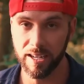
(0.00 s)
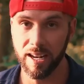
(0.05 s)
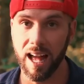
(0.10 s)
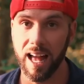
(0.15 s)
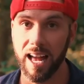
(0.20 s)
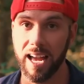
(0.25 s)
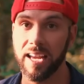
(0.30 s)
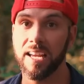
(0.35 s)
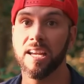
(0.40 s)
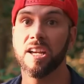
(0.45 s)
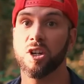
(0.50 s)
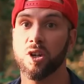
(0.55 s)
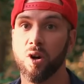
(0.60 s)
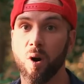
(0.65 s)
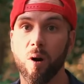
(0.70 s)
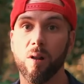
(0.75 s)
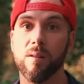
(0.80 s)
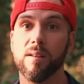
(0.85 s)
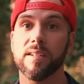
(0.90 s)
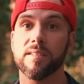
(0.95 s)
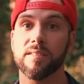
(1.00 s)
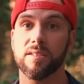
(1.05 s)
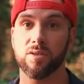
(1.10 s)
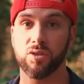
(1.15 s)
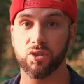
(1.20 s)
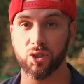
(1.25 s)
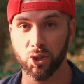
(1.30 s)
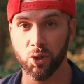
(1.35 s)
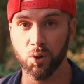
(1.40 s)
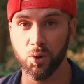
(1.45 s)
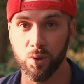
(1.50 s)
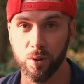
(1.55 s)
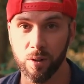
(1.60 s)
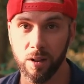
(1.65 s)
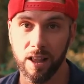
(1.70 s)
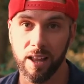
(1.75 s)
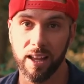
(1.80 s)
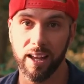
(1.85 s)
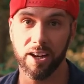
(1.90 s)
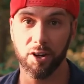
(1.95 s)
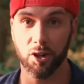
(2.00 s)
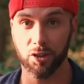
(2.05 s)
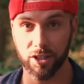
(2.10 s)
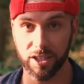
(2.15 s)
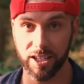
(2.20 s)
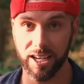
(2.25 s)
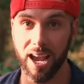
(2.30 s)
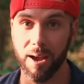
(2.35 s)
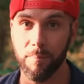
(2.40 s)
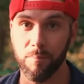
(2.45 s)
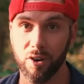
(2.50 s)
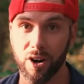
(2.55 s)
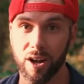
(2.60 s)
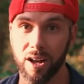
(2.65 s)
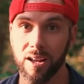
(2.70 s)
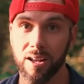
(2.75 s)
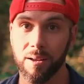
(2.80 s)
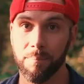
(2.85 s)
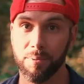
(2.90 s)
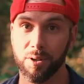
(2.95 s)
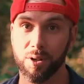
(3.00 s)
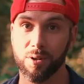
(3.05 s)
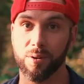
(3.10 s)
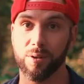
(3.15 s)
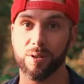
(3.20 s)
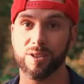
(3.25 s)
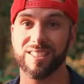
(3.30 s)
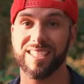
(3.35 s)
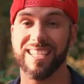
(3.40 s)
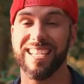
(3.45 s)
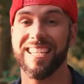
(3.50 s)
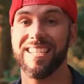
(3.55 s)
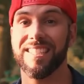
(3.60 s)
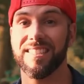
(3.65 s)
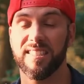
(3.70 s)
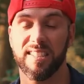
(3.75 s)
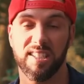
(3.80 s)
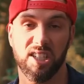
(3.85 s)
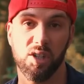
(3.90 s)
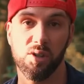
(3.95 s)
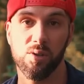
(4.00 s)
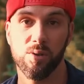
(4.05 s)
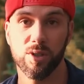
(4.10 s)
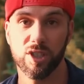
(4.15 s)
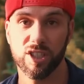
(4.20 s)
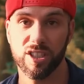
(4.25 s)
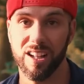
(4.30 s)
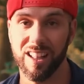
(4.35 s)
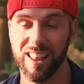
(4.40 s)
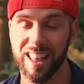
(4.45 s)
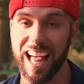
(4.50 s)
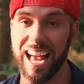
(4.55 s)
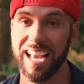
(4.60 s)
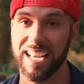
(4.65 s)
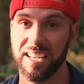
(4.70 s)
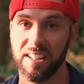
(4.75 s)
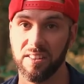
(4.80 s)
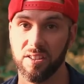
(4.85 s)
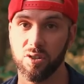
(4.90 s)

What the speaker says: and I call it tool and not camera because it is used like a